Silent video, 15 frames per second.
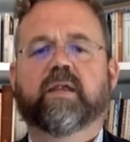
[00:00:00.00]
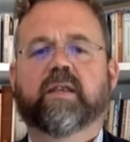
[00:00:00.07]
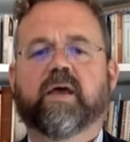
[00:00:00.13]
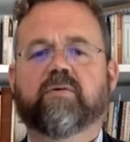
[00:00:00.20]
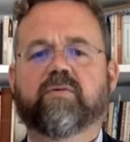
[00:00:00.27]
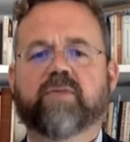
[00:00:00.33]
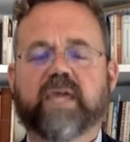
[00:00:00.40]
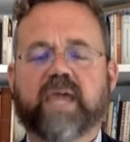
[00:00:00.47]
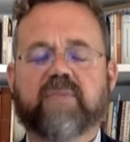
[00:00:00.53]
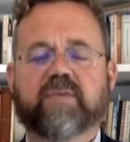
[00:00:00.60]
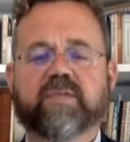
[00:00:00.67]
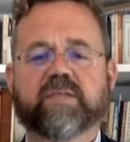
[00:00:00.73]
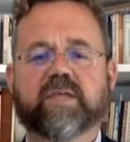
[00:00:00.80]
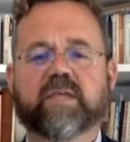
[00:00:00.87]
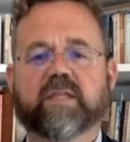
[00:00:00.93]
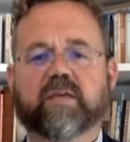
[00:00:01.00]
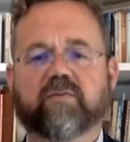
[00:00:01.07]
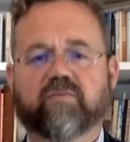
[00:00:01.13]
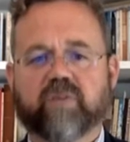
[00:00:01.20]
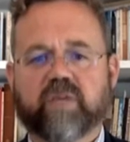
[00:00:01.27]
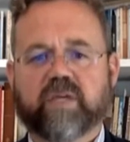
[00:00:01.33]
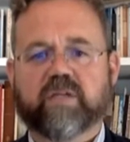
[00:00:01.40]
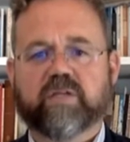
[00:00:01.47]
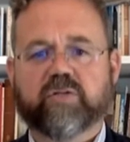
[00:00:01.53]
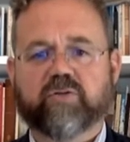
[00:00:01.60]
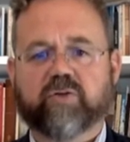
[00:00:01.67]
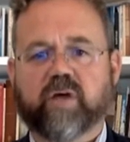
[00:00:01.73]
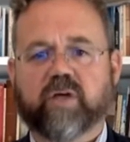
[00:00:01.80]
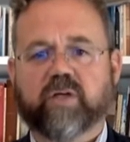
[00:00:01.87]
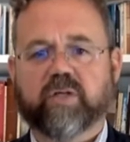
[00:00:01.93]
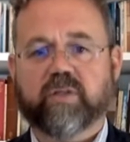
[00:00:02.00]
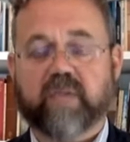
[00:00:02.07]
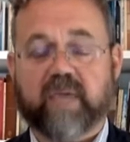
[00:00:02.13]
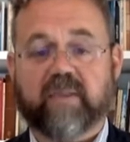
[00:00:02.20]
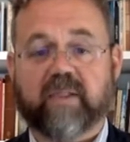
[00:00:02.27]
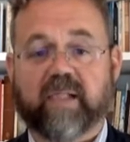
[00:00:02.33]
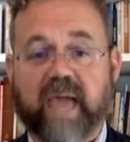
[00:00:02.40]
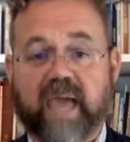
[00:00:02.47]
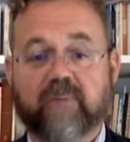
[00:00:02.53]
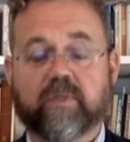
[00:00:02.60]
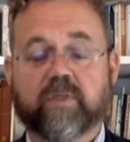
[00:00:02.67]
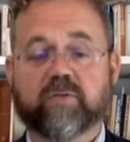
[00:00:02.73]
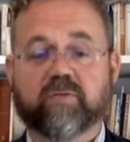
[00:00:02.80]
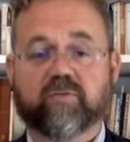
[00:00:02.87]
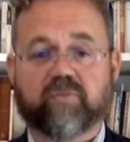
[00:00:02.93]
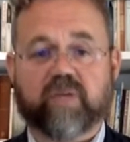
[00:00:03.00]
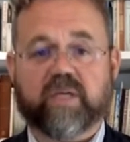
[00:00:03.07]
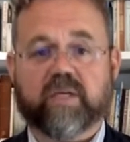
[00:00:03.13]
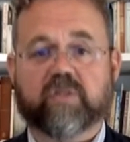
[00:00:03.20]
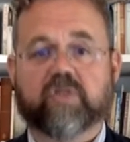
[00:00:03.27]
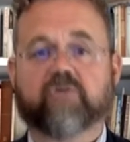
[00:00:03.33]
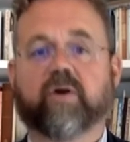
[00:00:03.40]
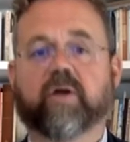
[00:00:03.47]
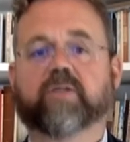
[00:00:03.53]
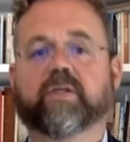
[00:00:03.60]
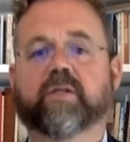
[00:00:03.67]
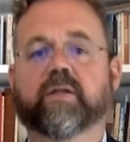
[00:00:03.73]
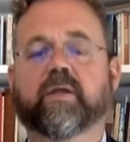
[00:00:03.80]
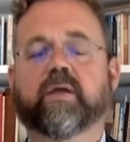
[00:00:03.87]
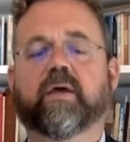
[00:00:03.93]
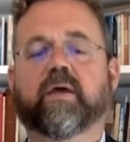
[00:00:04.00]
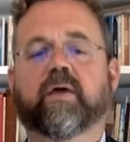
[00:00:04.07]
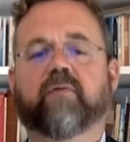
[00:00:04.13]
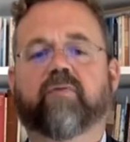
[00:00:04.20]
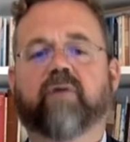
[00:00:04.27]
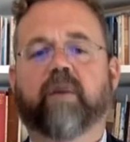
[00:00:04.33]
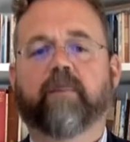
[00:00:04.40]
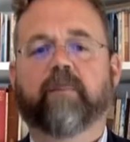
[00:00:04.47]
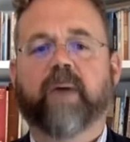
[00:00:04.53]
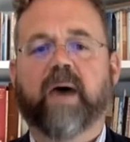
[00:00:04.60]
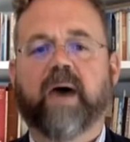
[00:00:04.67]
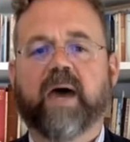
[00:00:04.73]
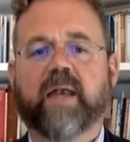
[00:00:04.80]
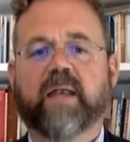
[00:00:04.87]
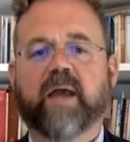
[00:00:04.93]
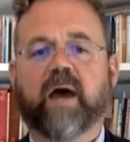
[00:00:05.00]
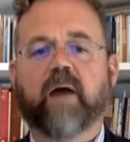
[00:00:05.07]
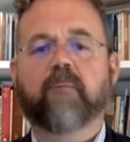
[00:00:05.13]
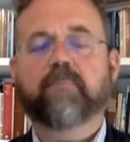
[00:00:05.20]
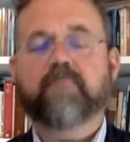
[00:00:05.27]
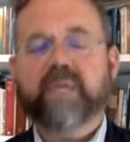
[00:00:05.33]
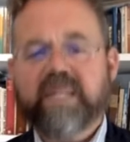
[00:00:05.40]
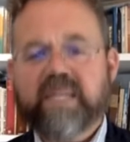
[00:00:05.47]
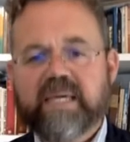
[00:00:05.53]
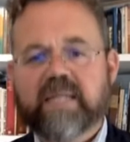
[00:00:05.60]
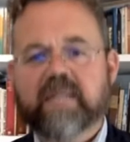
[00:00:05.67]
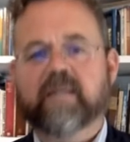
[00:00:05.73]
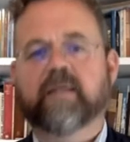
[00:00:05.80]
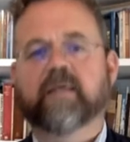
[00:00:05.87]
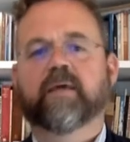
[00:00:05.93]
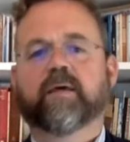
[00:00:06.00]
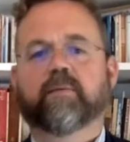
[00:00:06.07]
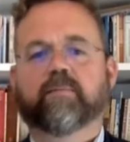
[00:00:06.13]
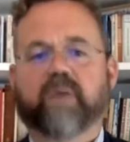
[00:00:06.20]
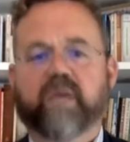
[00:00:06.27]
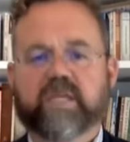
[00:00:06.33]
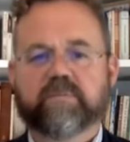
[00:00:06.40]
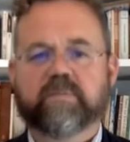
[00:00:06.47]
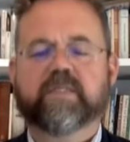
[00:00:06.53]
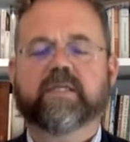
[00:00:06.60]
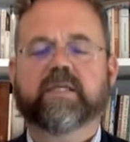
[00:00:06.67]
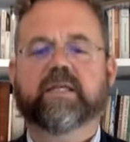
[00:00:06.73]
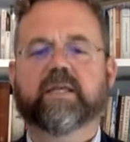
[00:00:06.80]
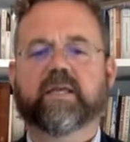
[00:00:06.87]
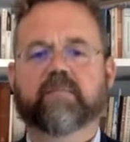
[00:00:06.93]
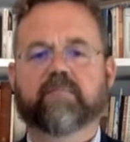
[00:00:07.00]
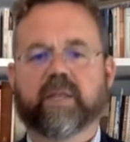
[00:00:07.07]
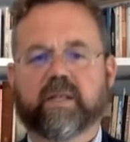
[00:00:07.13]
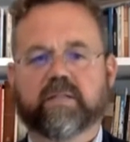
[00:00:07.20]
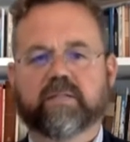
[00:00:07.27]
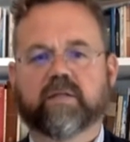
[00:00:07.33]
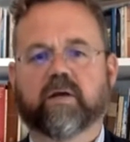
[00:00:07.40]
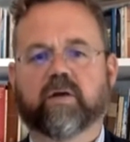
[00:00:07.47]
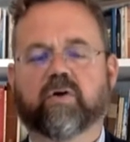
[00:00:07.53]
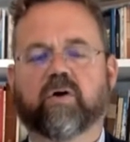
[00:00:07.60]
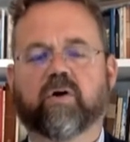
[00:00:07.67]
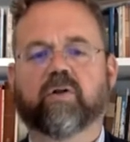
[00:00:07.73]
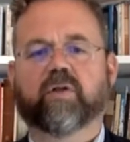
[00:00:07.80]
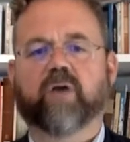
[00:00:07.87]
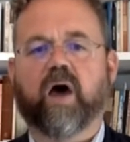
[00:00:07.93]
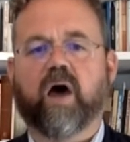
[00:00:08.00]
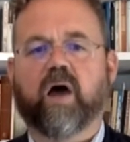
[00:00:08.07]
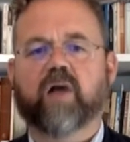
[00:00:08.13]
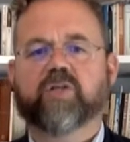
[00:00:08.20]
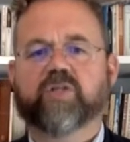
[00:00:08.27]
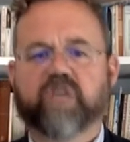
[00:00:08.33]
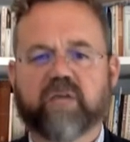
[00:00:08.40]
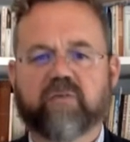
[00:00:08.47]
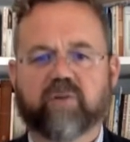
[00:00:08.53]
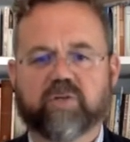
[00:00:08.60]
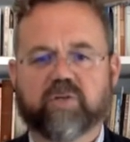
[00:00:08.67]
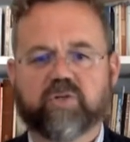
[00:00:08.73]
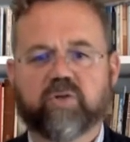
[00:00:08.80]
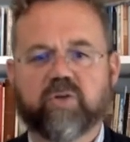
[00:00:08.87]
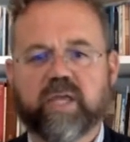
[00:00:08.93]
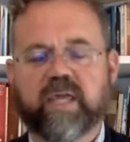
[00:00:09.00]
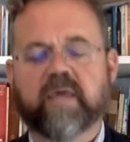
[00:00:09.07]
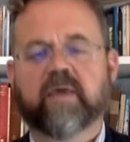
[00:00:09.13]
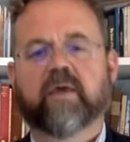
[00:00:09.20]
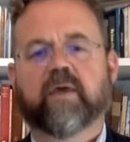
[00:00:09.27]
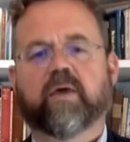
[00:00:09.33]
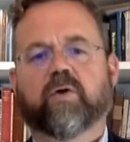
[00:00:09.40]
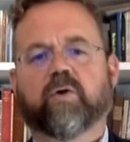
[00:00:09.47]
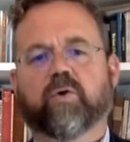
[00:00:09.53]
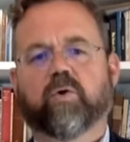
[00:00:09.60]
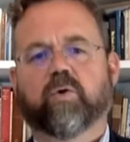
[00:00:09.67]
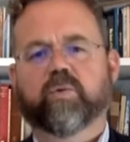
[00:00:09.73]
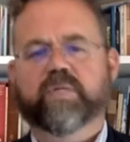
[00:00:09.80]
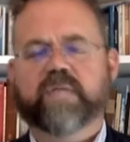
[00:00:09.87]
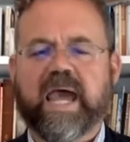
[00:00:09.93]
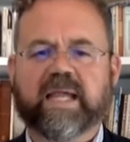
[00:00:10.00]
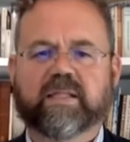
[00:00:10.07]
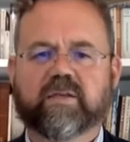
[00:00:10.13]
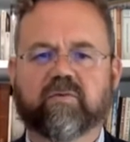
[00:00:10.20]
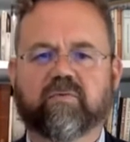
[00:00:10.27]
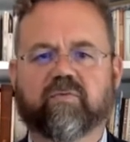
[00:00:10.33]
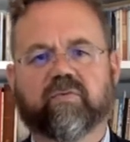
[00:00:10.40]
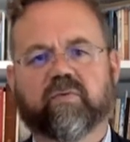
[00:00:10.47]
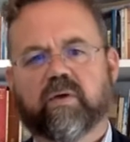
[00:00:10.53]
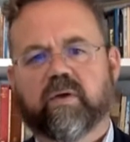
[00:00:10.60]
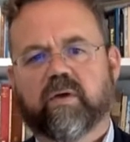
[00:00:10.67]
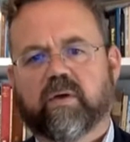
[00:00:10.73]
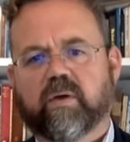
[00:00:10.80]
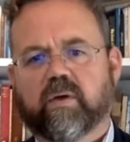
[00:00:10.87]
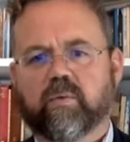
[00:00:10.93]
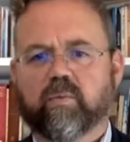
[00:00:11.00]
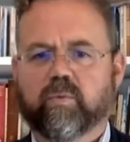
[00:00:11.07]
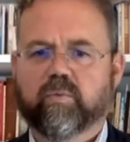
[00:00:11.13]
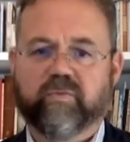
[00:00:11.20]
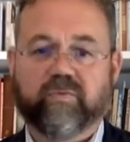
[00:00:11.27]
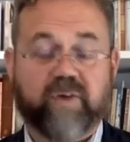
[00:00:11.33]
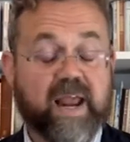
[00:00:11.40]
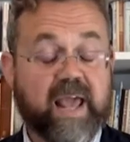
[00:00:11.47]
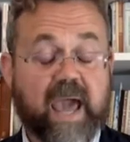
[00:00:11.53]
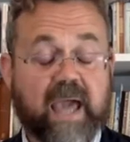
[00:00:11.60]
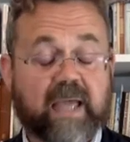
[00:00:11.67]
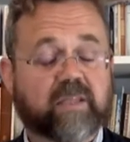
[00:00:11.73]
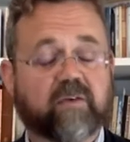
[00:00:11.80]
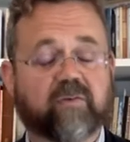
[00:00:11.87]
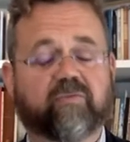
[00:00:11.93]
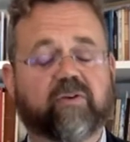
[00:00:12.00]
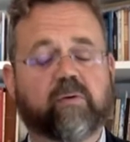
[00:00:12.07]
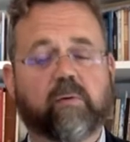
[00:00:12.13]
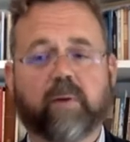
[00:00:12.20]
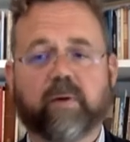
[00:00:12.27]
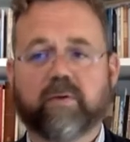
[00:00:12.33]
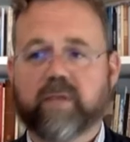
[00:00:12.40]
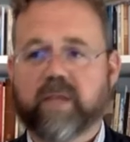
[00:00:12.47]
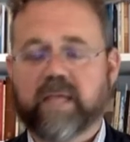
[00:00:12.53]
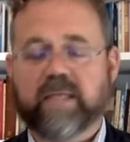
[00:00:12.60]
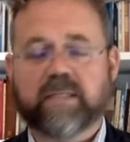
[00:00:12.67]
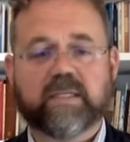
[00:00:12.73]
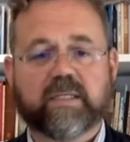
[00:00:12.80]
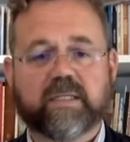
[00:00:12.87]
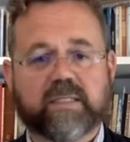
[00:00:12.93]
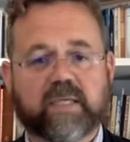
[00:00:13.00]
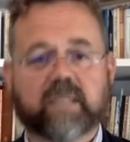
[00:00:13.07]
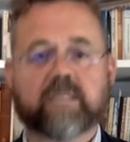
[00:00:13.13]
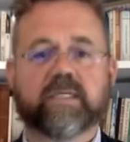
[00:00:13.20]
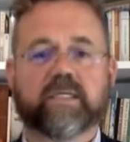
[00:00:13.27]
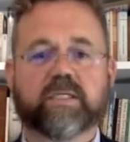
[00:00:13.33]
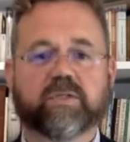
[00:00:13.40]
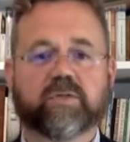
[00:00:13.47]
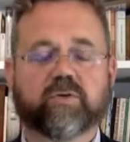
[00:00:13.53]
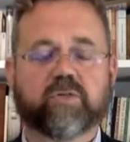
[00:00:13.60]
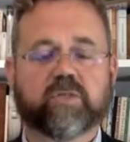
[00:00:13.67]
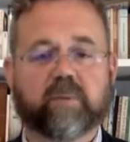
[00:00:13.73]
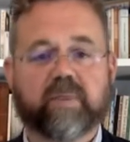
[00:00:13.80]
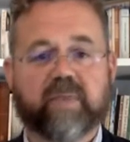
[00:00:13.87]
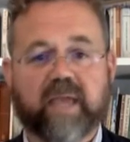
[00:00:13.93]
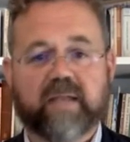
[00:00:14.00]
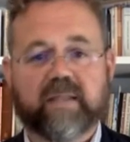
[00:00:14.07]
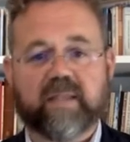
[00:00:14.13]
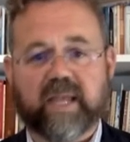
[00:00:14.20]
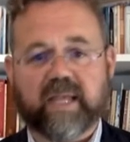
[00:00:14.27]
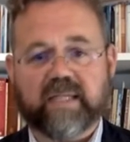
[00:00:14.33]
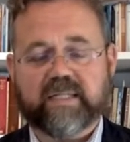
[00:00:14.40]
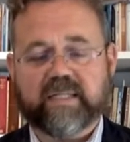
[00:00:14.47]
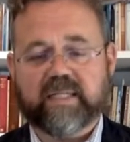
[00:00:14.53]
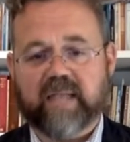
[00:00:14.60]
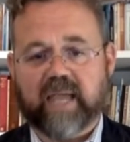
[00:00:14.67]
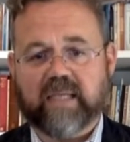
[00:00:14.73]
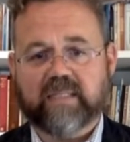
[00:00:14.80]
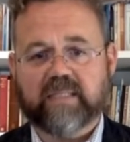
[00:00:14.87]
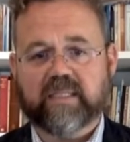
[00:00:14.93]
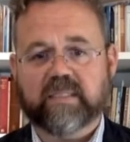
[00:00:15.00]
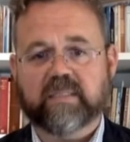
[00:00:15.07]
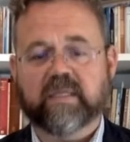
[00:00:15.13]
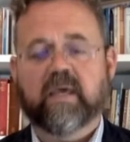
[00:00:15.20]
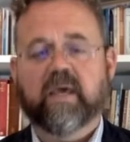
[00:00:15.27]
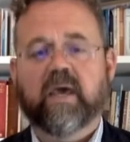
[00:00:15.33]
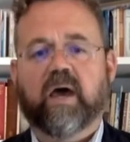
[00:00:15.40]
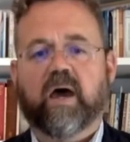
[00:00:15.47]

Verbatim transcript: Now, they get this idea of reconstruction, they get the language of reconstruction from an Armenian Presbyterian minister called R.J. Rushdoony, who was active, very active from about the 1960s through to about the end of the 1990s.